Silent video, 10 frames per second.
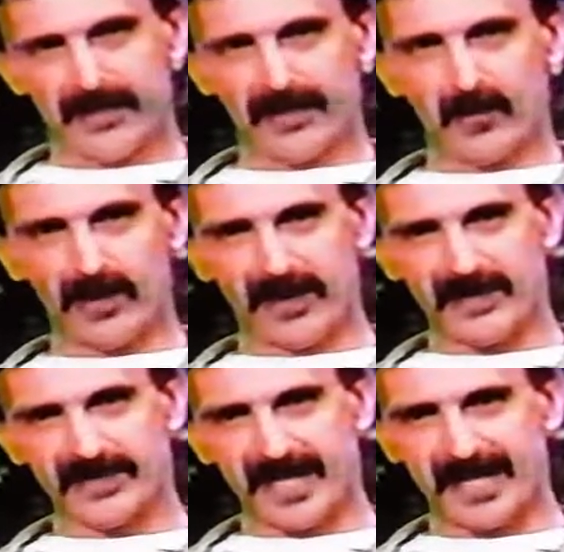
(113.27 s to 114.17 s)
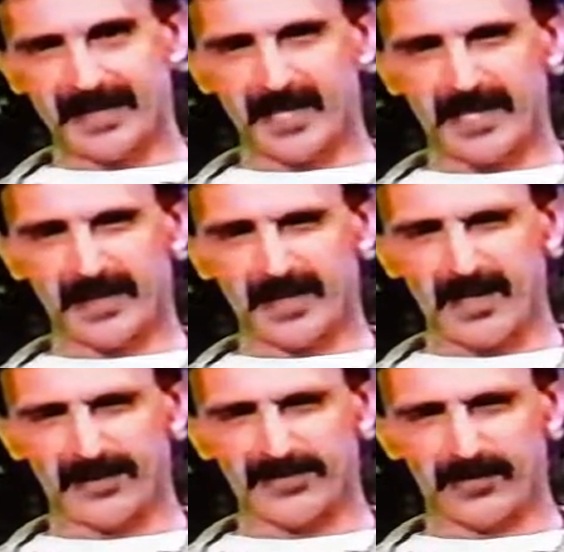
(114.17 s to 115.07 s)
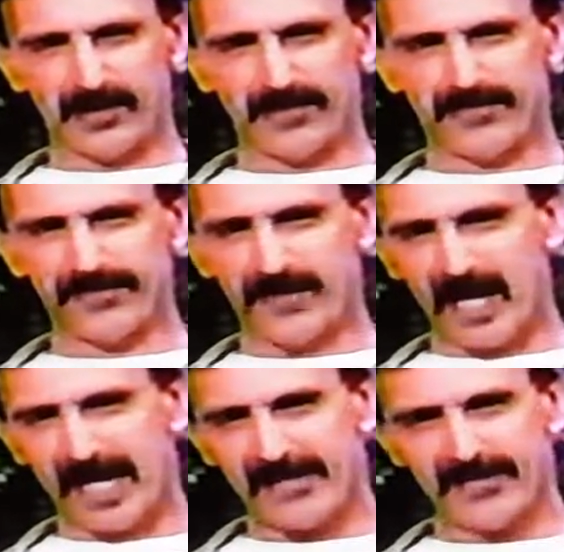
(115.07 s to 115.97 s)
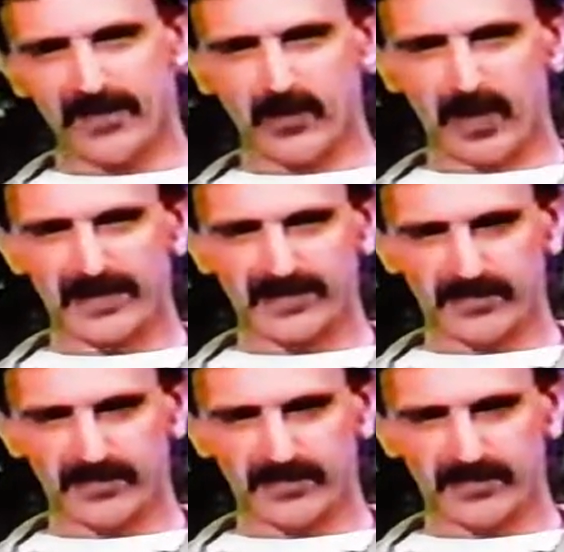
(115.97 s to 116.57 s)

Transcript: They wanted us to headline a concert of 5 U.S.